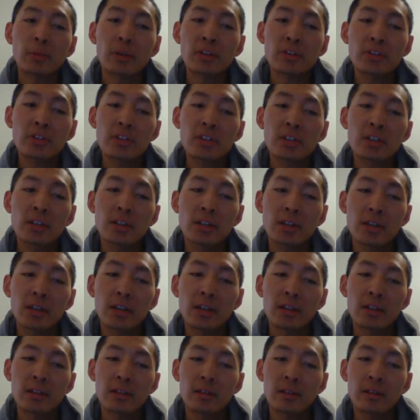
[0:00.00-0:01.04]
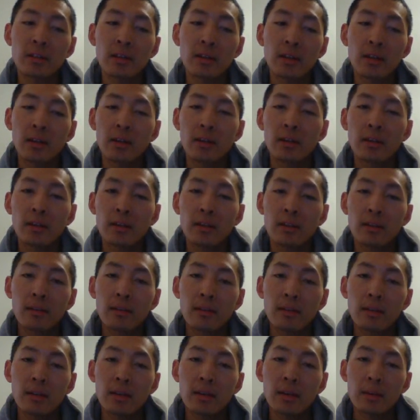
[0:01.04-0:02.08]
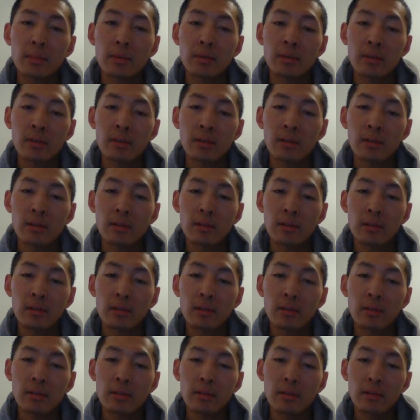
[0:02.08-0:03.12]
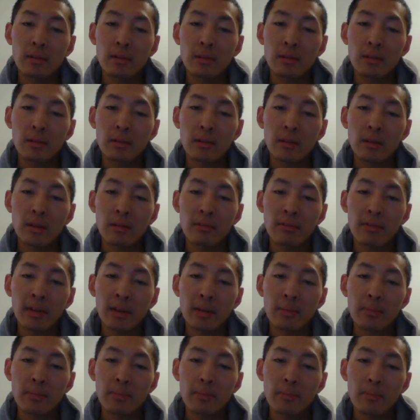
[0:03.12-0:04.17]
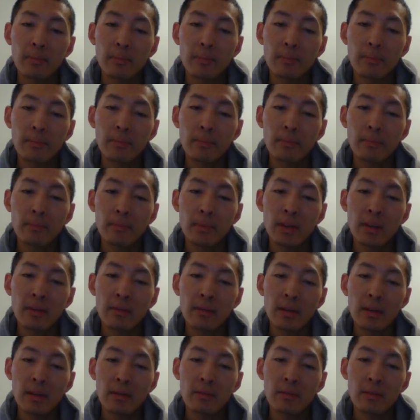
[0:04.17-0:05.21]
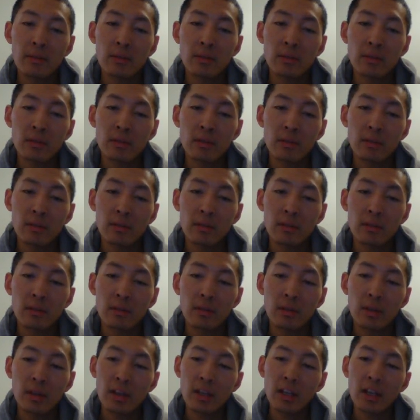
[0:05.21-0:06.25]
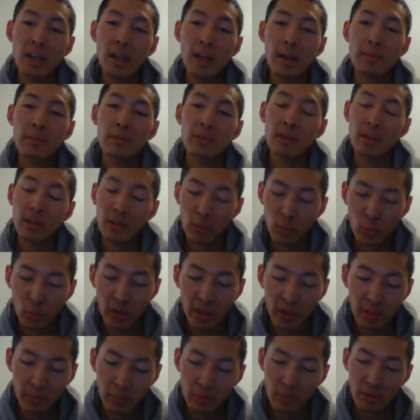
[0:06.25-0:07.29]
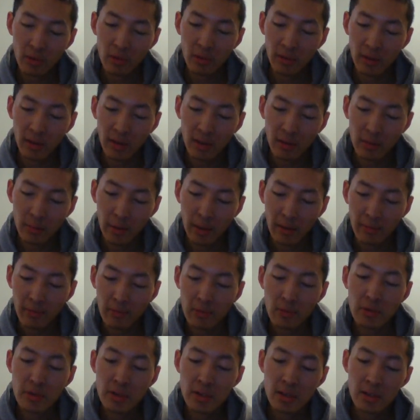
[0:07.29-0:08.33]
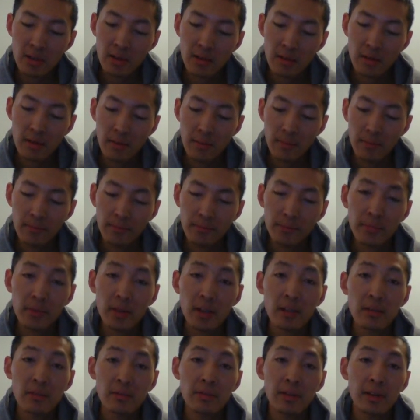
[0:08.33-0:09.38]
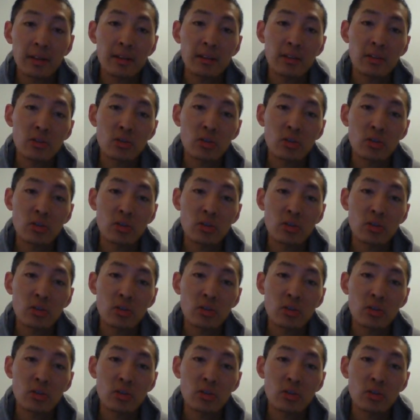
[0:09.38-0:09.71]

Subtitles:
even if I even even then when I put a lot of efforts in finding a job, um,